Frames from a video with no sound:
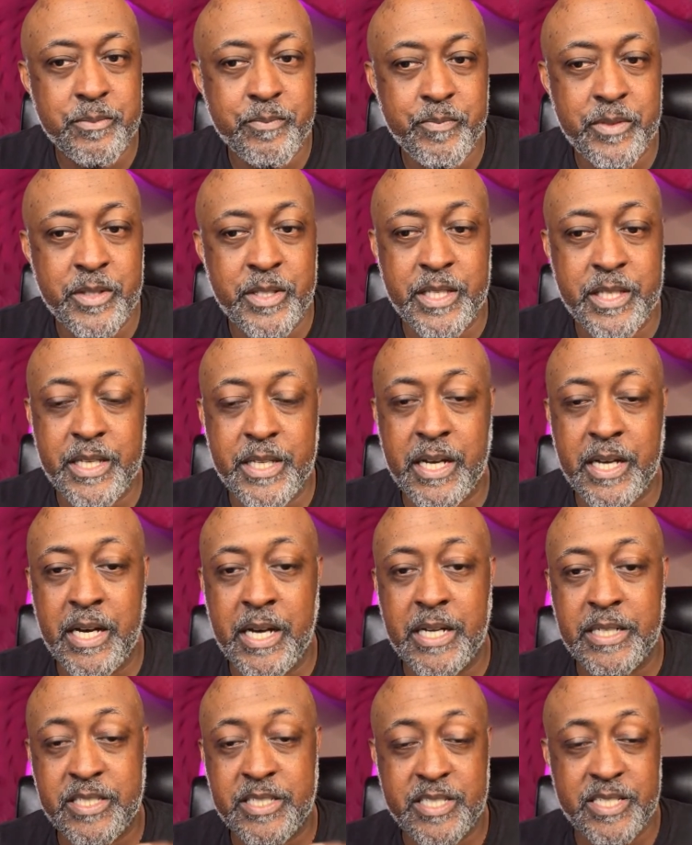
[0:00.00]
The
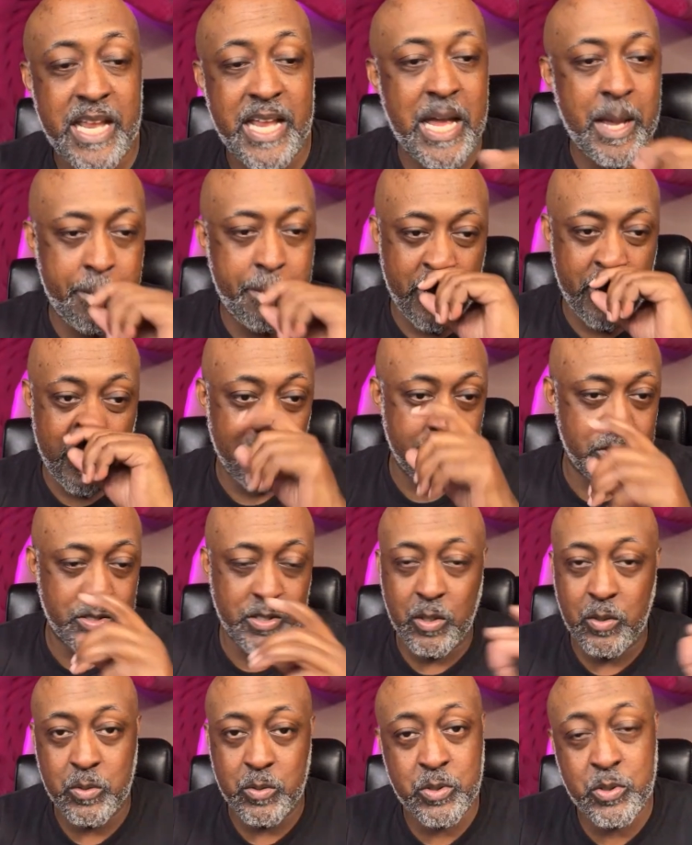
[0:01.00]
SNAP
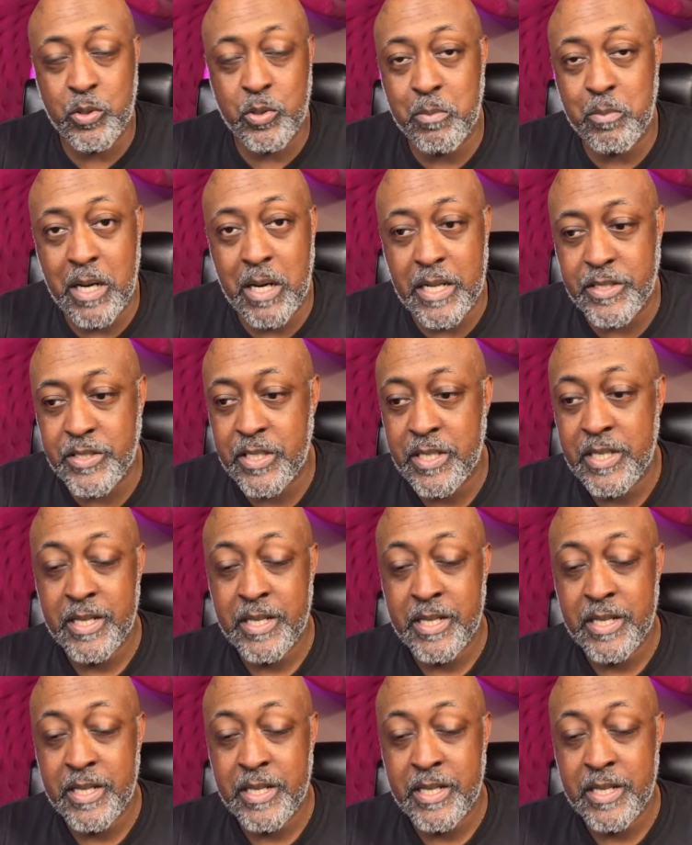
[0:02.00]
also too much.